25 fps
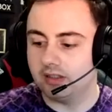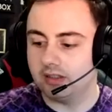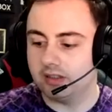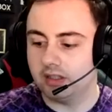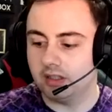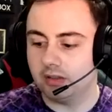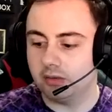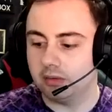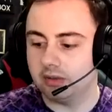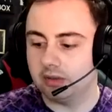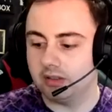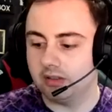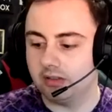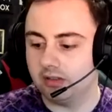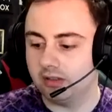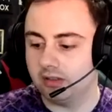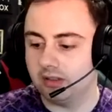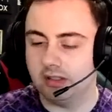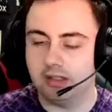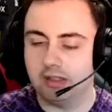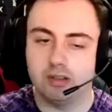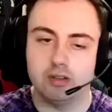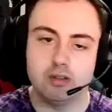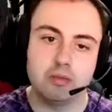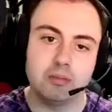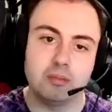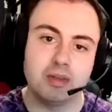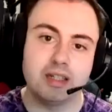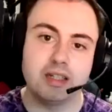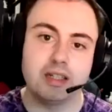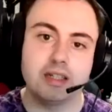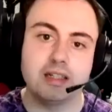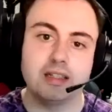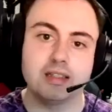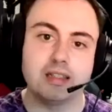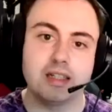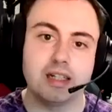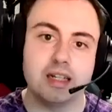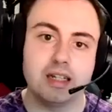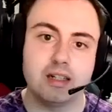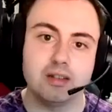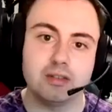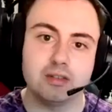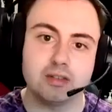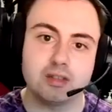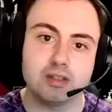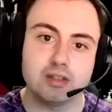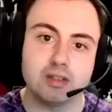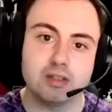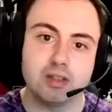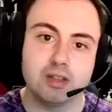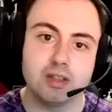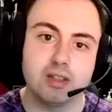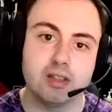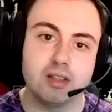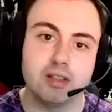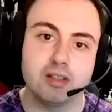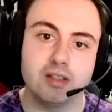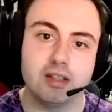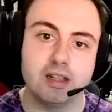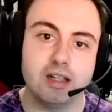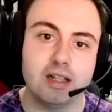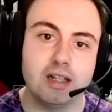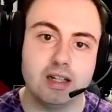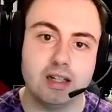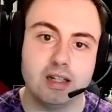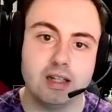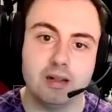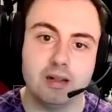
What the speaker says: old Little Amelia house. There